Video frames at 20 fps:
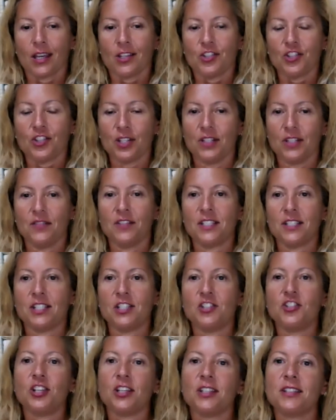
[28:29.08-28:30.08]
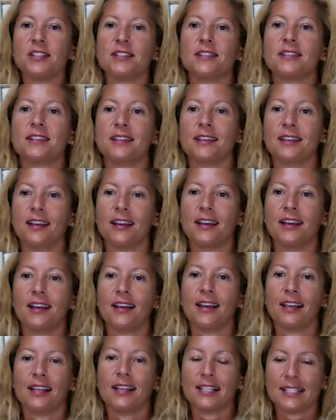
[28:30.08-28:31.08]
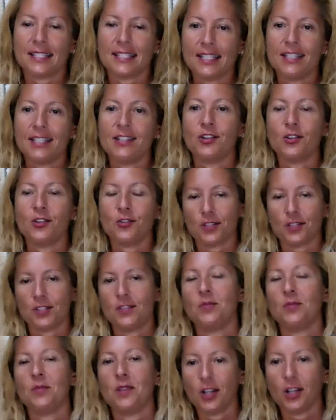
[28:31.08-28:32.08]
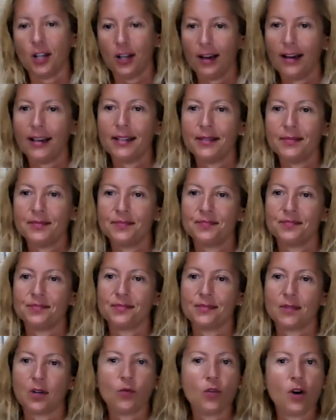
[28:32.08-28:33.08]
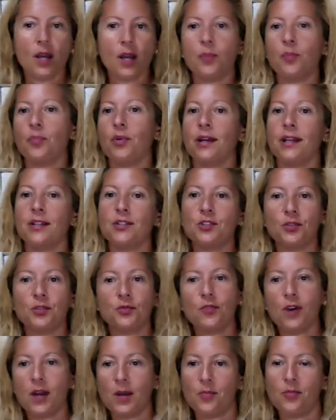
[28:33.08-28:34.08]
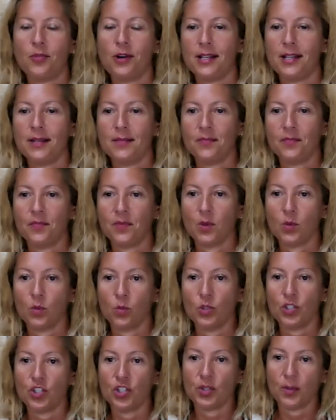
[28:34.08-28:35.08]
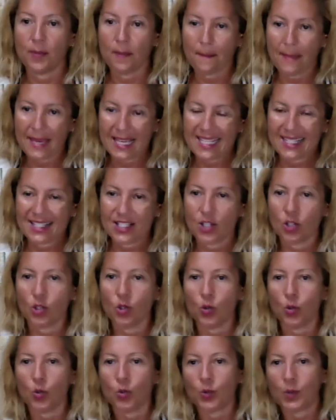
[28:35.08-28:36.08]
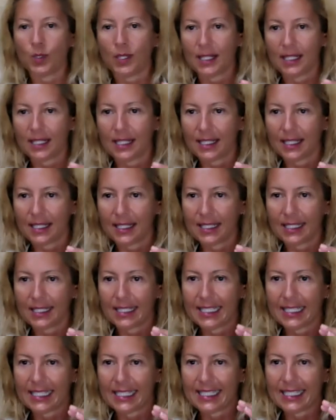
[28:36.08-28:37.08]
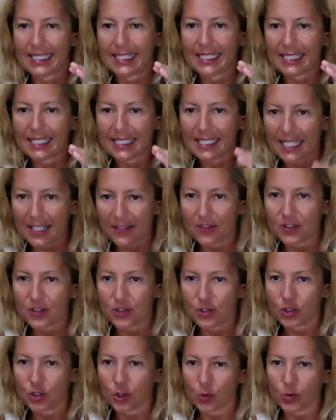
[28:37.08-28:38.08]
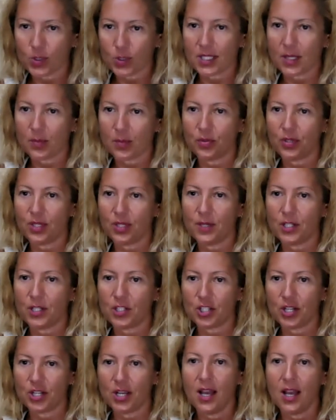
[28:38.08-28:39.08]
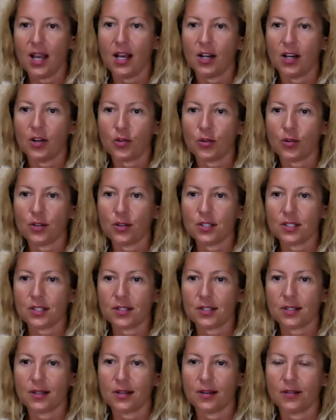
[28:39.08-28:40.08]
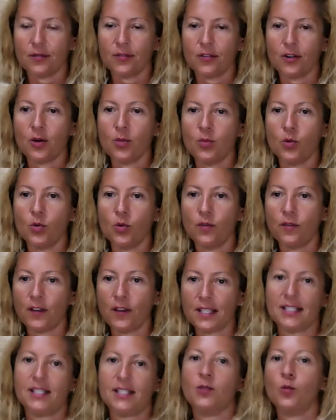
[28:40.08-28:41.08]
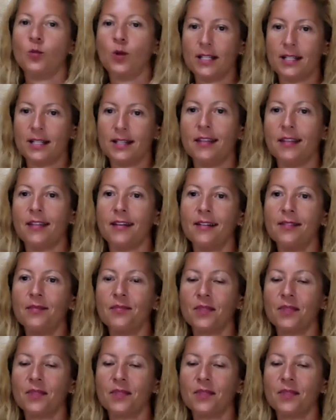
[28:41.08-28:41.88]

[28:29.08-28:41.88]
Jennifer suggests sit across from the client, right brain to right brain, which means your left shoulders are pretty much across from or facing one another,